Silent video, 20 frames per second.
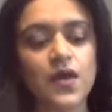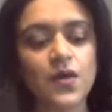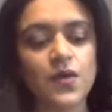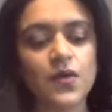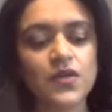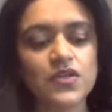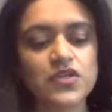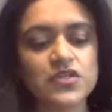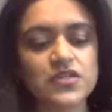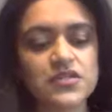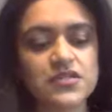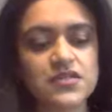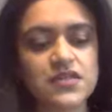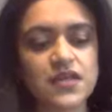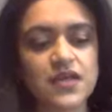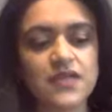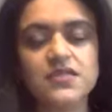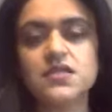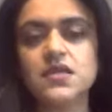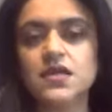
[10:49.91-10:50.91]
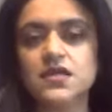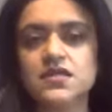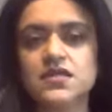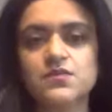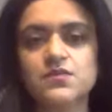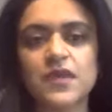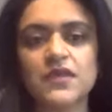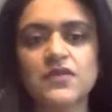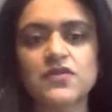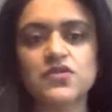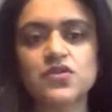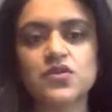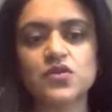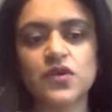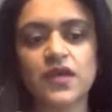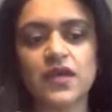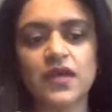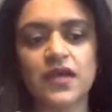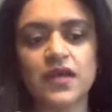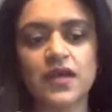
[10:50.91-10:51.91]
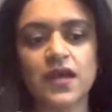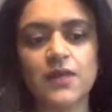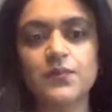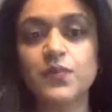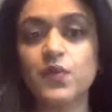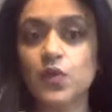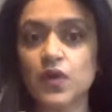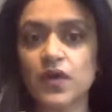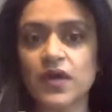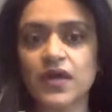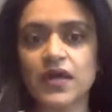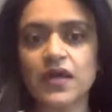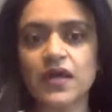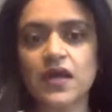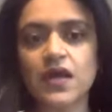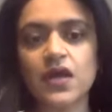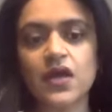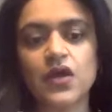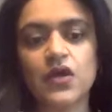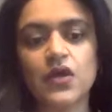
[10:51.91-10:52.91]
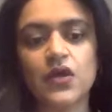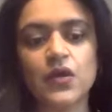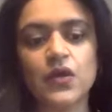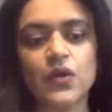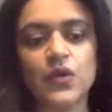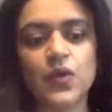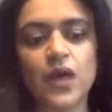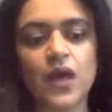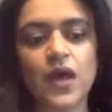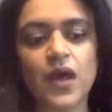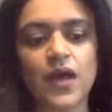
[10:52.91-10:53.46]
which is that I started mentoring a boy who